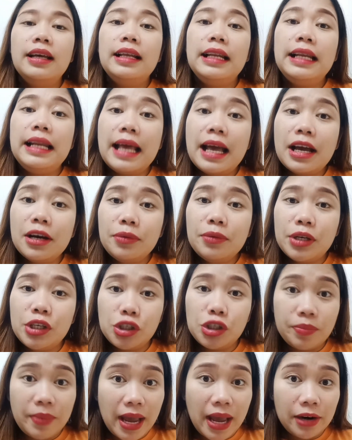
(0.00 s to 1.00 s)

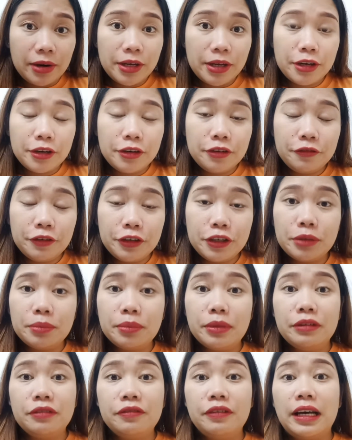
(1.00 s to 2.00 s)
Language barrier for
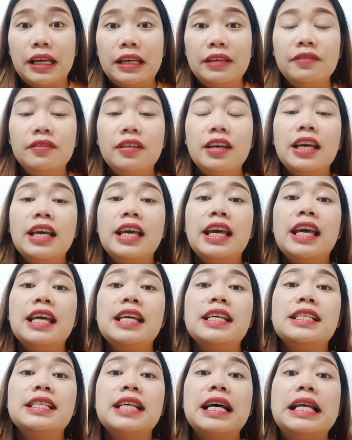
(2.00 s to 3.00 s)
number 5
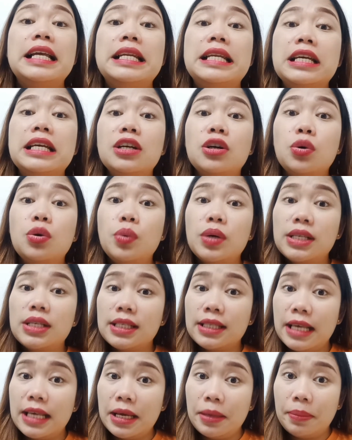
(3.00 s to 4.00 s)
is a
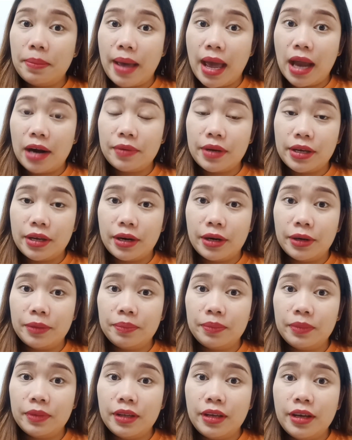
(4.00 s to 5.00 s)
linguistic barrier.
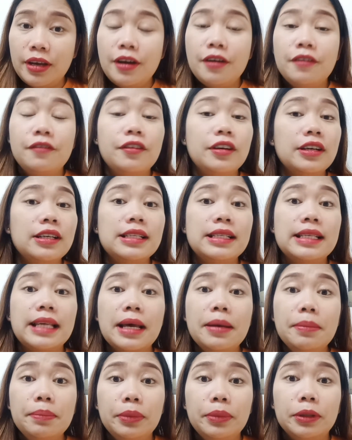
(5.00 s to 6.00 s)
For
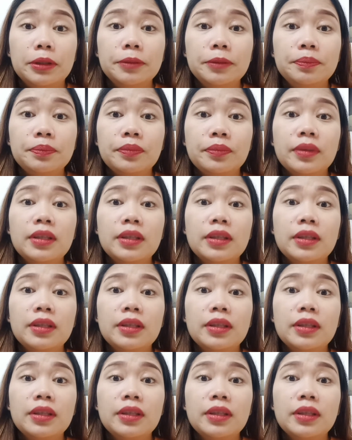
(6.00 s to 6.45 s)
example,